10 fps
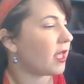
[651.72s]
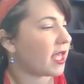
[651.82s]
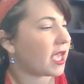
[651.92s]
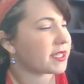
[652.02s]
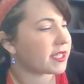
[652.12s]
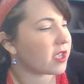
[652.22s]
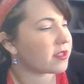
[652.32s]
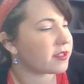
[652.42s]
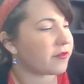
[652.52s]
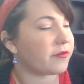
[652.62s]

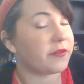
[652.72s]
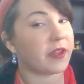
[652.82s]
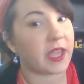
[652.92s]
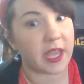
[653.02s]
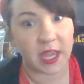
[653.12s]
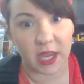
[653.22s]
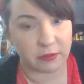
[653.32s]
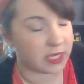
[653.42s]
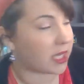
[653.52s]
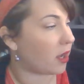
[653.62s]
Hexagons are
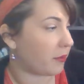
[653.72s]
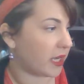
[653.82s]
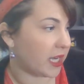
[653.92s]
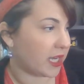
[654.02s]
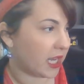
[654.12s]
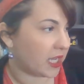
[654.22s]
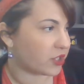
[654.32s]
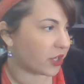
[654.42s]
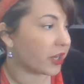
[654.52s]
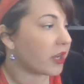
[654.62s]
very common in
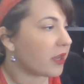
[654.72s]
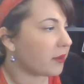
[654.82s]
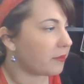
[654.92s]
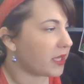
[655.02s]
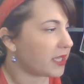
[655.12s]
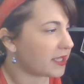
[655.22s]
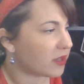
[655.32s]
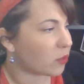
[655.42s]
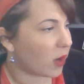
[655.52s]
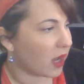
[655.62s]
nature. Bees
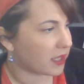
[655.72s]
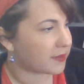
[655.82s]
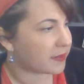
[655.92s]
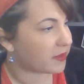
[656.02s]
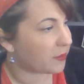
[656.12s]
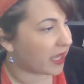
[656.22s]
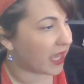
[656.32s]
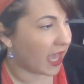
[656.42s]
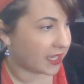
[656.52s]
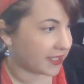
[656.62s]
and wasps make
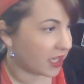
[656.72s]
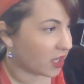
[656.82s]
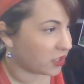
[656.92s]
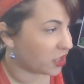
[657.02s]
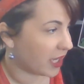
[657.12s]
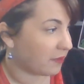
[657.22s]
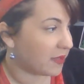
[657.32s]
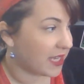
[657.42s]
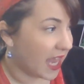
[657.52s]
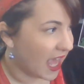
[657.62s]
hexagon-shaped
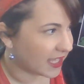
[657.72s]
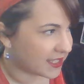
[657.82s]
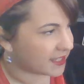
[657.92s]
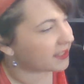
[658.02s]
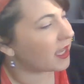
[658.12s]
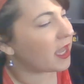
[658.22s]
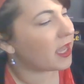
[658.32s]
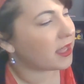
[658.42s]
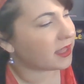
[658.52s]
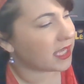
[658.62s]
nests.
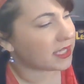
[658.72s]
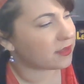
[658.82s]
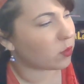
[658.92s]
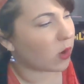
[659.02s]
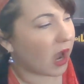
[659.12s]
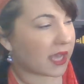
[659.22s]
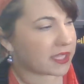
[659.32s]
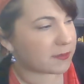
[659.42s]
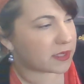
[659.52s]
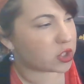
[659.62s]
These
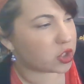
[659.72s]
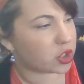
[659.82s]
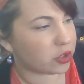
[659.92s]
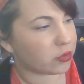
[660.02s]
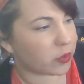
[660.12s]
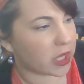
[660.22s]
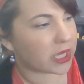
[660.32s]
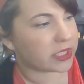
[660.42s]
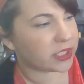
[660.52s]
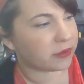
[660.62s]
wasps chew
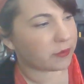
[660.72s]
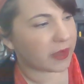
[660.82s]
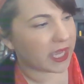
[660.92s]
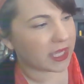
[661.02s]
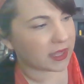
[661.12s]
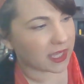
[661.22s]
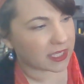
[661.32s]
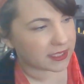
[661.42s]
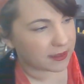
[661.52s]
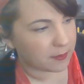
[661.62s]
wood to make
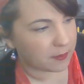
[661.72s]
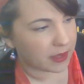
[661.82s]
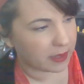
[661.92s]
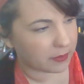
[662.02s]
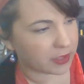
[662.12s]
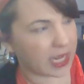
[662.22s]
this paper